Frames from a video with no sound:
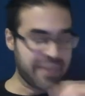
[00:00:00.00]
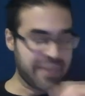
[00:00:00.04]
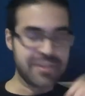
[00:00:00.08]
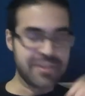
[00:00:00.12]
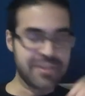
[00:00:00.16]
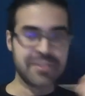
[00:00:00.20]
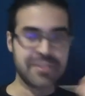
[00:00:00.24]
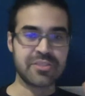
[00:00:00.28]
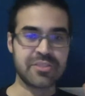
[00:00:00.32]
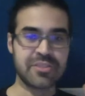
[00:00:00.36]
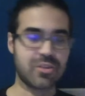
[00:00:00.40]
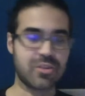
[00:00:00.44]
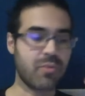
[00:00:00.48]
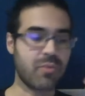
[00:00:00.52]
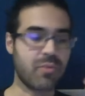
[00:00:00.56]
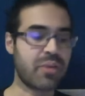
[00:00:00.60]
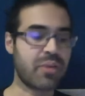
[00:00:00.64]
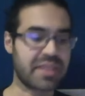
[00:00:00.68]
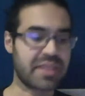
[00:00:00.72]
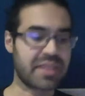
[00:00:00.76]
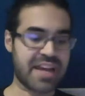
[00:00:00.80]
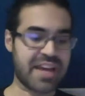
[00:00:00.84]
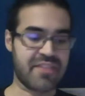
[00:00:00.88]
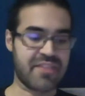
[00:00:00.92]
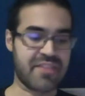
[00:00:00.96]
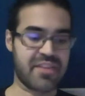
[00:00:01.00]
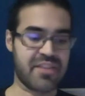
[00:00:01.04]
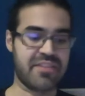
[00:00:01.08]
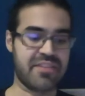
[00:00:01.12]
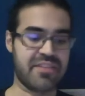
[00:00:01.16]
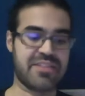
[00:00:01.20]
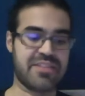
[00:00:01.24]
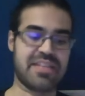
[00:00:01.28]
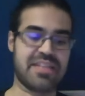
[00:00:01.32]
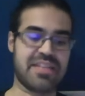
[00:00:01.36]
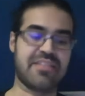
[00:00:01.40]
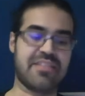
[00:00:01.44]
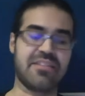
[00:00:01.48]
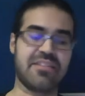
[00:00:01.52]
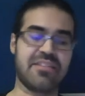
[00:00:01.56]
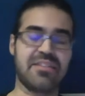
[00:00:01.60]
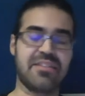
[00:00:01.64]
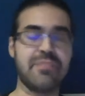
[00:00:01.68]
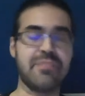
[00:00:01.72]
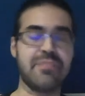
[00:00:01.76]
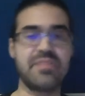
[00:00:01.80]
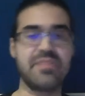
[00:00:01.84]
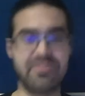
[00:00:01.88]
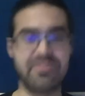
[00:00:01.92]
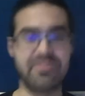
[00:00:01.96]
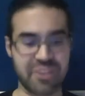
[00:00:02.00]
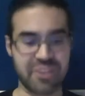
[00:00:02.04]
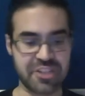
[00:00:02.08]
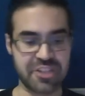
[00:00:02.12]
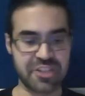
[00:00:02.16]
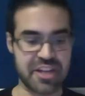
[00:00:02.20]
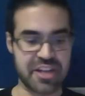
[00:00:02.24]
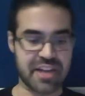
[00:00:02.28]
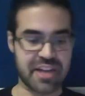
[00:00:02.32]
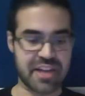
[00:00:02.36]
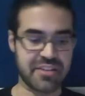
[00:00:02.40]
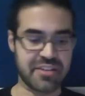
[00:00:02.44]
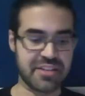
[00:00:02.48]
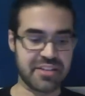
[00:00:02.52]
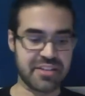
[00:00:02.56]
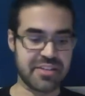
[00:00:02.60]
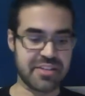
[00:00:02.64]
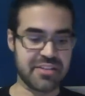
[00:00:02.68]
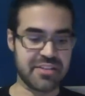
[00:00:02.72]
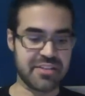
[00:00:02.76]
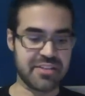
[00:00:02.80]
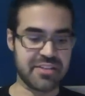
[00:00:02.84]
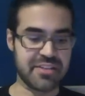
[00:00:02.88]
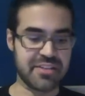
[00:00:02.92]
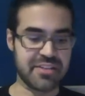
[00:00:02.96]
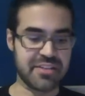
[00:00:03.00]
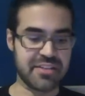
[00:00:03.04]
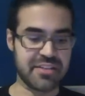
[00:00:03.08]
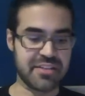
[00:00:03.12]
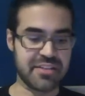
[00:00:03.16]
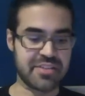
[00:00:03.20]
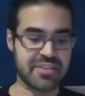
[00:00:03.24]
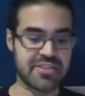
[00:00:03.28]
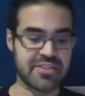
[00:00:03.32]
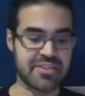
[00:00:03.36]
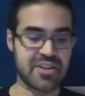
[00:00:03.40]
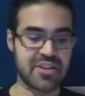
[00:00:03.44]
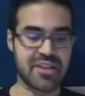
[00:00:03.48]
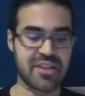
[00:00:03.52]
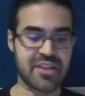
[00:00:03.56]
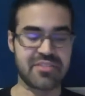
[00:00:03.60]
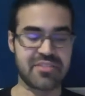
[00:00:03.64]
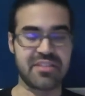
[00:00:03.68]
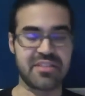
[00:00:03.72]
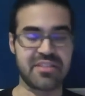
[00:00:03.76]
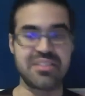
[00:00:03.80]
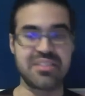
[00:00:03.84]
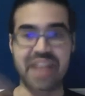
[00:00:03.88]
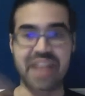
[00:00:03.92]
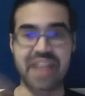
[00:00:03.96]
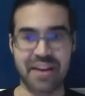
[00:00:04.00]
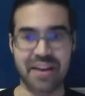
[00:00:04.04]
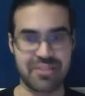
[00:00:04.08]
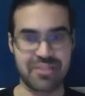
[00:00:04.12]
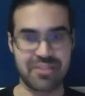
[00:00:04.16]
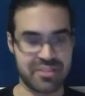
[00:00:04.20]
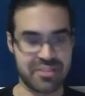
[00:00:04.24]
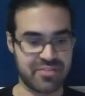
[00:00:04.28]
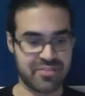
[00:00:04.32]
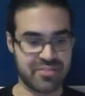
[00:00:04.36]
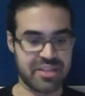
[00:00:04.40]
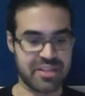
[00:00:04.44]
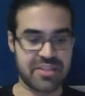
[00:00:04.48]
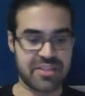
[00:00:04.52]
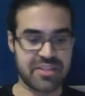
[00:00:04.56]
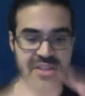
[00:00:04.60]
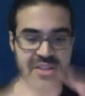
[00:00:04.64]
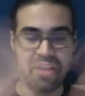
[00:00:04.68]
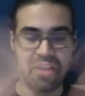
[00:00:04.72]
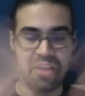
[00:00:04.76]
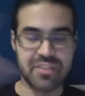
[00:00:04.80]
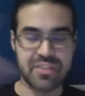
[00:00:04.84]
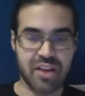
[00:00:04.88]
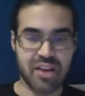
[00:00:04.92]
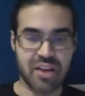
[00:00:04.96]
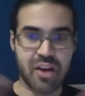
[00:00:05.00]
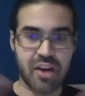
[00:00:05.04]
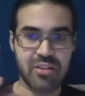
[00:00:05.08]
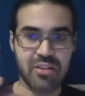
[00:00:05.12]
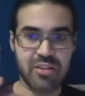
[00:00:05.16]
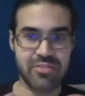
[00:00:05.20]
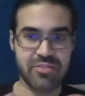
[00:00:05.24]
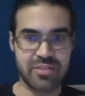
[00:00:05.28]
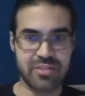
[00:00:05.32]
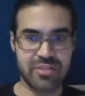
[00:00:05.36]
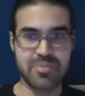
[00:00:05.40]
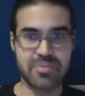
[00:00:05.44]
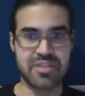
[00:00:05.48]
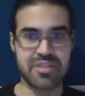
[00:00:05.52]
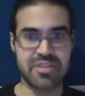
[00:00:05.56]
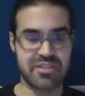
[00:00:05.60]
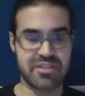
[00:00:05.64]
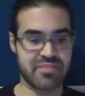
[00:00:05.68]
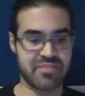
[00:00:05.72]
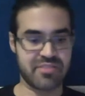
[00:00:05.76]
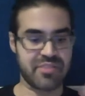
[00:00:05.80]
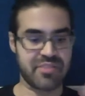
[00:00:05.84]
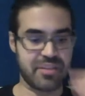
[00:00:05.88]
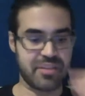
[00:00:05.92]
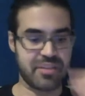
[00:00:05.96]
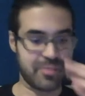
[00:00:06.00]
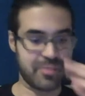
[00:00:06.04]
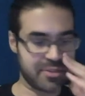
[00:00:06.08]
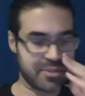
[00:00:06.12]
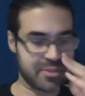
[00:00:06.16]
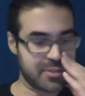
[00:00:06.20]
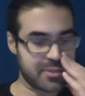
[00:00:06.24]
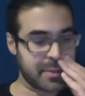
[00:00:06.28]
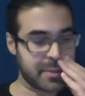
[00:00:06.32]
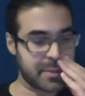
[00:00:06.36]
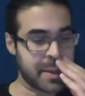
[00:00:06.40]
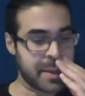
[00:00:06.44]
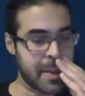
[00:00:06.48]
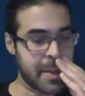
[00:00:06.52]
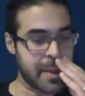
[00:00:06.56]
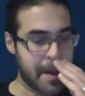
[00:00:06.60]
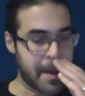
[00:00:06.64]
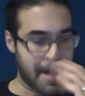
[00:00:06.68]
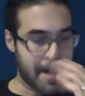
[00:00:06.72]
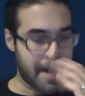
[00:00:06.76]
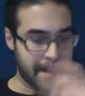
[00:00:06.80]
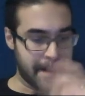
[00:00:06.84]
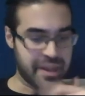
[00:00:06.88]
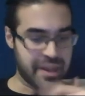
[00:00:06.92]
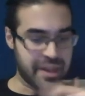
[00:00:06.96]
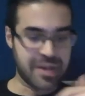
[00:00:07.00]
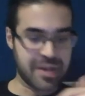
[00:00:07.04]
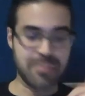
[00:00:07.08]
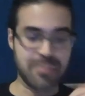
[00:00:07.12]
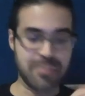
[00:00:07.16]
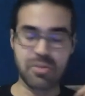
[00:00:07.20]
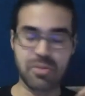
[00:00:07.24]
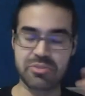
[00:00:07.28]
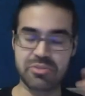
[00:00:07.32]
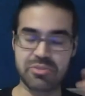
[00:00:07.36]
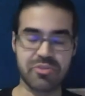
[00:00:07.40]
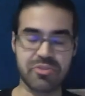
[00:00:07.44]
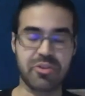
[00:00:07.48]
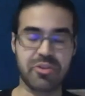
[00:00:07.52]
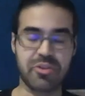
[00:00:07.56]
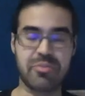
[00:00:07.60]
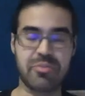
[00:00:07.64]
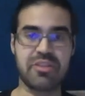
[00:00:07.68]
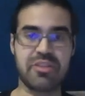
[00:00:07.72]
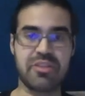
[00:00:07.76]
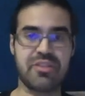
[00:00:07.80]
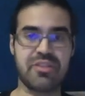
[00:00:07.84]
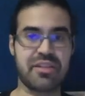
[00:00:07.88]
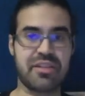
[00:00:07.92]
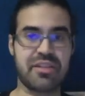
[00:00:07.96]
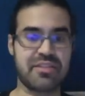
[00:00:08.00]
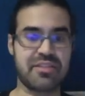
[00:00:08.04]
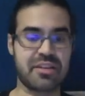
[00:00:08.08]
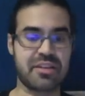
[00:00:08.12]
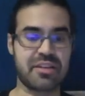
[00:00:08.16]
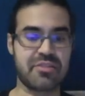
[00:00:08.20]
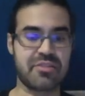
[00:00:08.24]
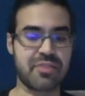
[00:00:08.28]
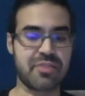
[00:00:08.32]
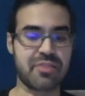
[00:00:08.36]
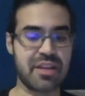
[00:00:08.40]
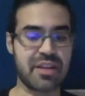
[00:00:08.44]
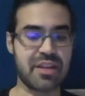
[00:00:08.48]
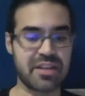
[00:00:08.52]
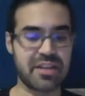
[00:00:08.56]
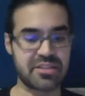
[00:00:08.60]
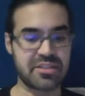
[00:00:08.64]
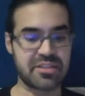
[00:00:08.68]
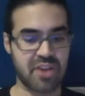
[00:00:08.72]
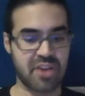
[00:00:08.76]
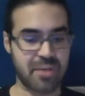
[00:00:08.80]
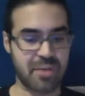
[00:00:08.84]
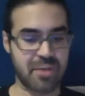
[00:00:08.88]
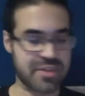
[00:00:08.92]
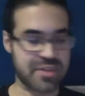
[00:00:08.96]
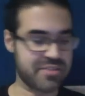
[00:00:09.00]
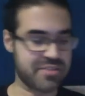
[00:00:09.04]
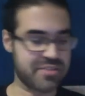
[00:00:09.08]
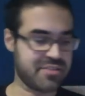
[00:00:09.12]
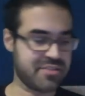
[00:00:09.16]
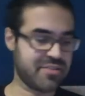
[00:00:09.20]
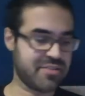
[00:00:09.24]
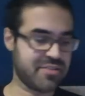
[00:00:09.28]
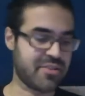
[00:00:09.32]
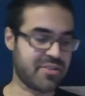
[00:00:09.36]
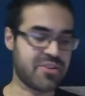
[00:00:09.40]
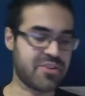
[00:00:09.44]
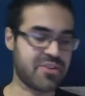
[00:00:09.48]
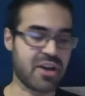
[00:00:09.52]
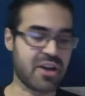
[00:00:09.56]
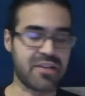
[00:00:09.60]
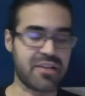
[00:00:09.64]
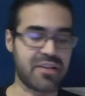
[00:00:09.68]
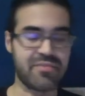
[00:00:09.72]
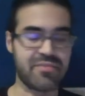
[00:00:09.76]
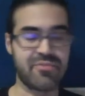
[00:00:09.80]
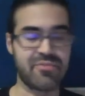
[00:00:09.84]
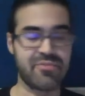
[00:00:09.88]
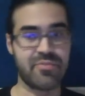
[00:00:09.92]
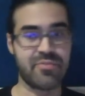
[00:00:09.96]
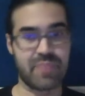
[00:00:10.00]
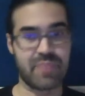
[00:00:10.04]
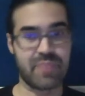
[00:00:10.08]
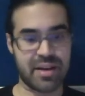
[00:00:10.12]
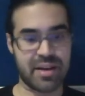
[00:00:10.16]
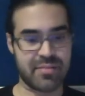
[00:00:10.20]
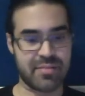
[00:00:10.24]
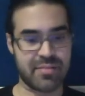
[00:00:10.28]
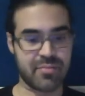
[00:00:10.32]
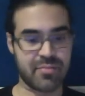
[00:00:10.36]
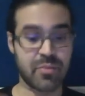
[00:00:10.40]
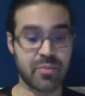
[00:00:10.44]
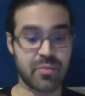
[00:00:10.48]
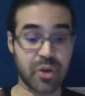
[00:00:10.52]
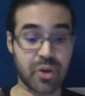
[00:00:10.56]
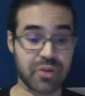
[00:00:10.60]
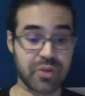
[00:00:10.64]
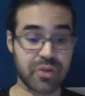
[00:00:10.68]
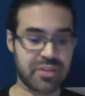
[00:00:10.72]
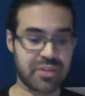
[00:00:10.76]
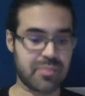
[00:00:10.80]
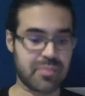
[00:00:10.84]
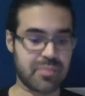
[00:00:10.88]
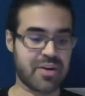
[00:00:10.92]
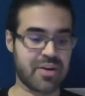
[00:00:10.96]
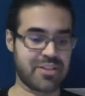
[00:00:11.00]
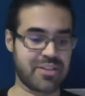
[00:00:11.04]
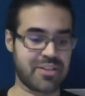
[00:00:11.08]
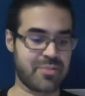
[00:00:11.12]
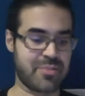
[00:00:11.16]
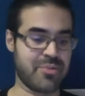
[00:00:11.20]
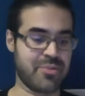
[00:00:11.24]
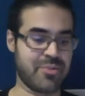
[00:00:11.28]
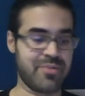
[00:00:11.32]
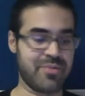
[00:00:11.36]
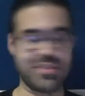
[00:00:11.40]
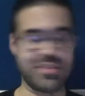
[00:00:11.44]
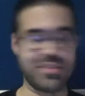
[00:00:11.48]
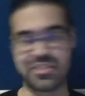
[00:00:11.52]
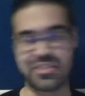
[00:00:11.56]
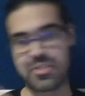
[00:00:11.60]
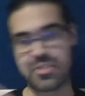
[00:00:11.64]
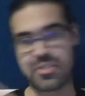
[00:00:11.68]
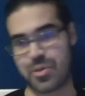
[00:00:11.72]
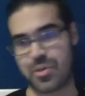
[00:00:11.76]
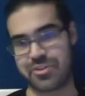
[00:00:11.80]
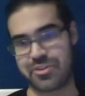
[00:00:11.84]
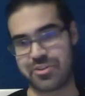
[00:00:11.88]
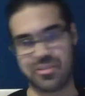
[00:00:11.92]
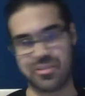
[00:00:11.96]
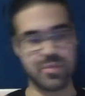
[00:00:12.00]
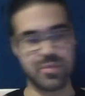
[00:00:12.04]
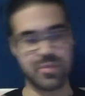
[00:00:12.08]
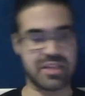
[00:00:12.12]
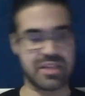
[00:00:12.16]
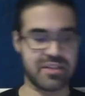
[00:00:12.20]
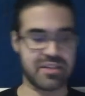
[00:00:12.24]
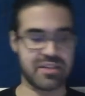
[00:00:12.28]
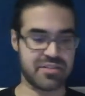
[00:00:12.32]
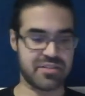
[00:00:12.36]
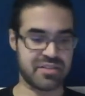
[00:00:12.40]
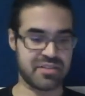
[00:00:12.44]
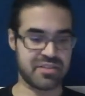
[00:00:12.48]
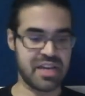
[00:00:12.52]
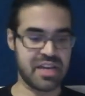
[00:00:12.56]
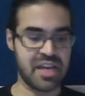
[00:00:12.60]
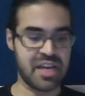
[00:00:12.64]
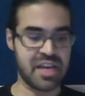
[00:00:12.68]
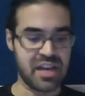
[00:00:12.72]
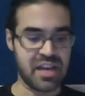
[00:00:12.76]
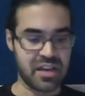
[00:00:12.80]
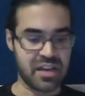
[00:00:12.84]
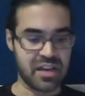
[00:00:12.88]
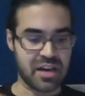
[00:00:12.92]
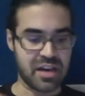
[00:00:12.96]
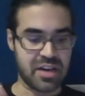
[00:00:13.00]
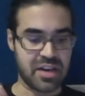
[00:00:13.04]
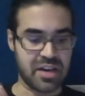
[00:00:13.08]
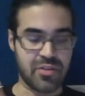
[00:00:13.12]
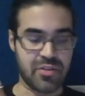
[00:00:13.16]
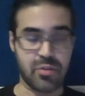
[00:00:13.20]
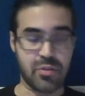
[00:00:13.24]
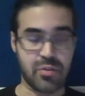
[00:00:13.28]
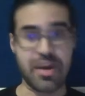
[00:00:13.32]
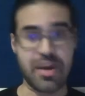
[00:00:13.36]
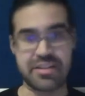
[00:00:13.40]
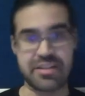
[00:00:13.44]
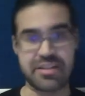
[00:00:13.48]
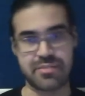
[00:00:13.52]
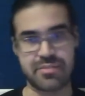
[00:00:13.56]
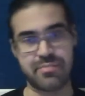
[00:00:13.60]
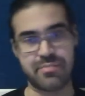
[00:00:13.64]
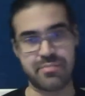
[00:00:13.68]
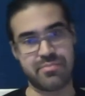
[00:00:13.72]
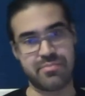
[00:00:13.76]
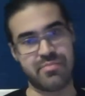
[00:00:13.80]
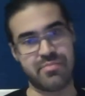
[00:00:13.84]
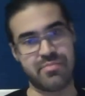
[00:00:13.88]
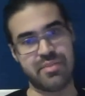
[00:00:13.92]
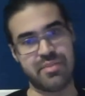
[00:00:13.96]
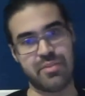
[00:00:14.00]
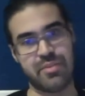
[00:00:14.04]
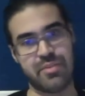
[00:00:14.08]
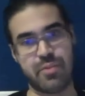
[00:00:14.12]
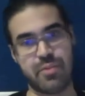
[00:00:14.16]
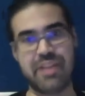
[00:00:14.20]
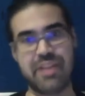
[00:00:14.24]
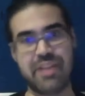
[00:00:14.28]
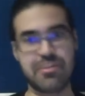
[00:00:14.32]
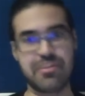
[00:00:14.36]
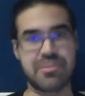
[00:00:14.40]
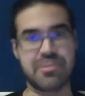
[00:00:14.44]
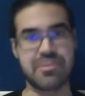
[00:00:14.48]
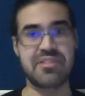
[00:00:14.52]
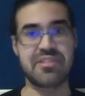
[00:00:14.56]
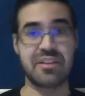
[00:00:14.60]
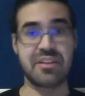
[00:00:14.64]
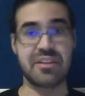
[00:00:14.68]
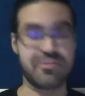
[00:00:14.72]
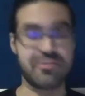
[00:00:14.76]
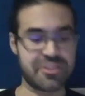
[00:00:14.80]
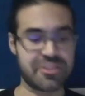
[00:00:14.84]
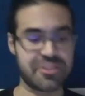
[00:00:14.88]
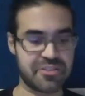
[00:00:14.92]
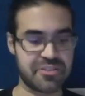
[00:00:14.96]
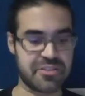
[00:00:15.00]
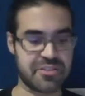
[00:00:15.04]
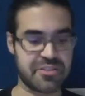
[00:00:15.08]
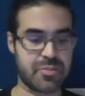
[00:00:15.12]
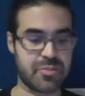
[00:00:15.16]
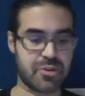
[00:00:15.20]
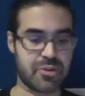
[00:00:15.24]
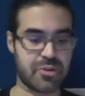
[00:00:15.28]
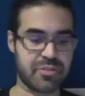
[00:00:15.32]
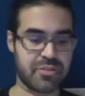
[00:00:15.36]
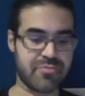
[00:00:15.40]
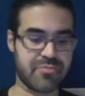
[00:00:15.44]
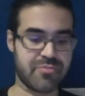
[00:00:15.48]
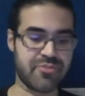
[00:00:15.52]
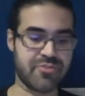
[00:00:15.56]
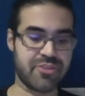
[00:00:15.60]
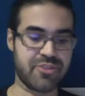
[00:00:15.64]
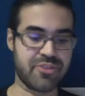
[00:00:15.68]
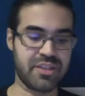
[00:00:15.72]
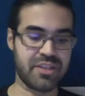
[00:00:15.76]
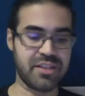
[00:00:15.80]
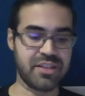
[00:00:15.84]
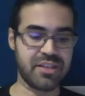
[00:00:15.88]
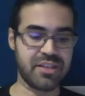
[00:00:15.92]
So one caveat is that the libc functionality is not entirely, not all of libc is available this way. Most notably, things like threading, atomics are not currently possible, and this is partially because the Wasm itself doesn't support them fully,